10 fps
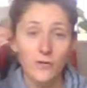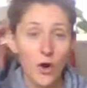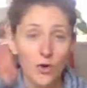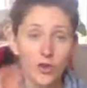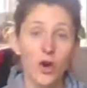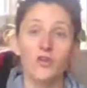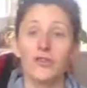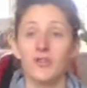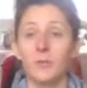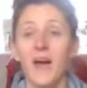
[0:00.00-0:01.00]
kind of
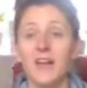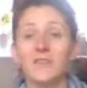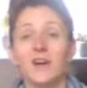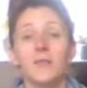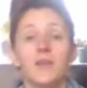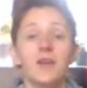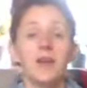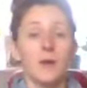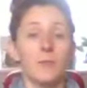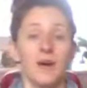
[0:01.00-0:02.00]
unconscious behavior.
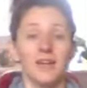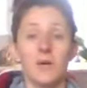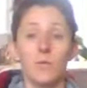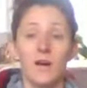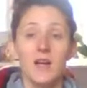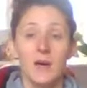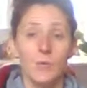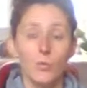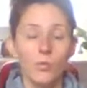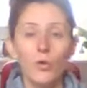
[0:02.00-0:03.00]
But again,
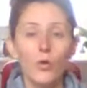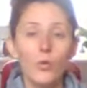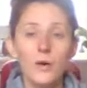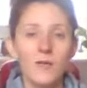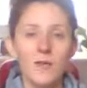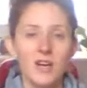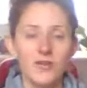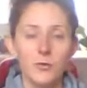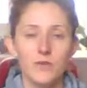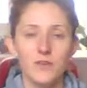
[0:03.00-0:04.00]
all we can really
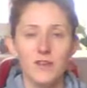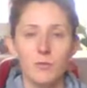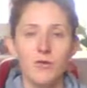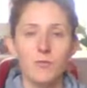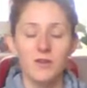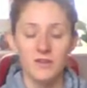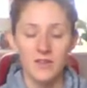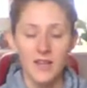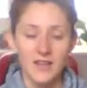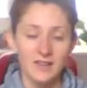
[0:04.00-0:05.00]
do with these movements
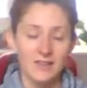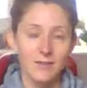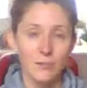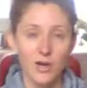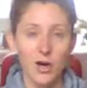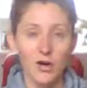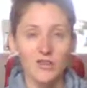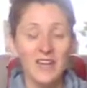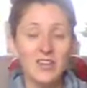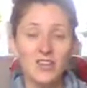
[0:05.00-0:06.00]
is bring our
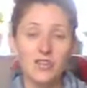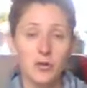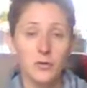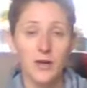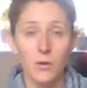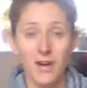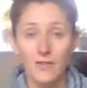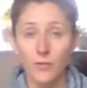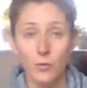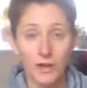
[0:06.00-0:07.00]
attention to it
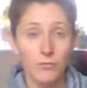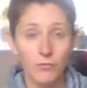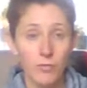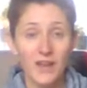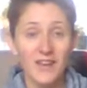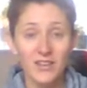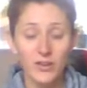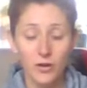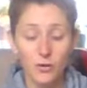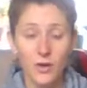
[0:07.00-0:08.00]
whenever we think
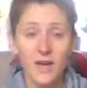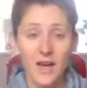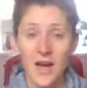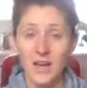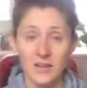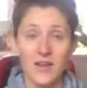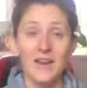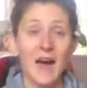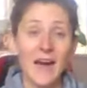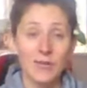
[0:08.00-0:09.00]
to, and
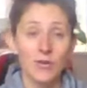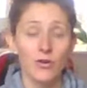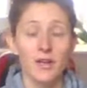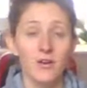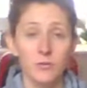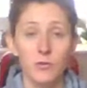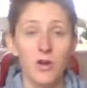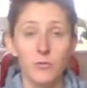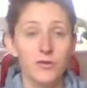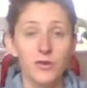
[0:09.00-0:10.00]
act on it
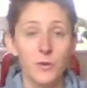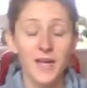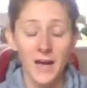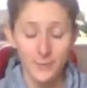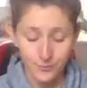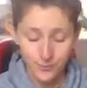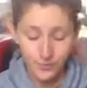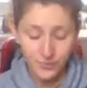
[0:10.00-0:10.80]
as much as we can.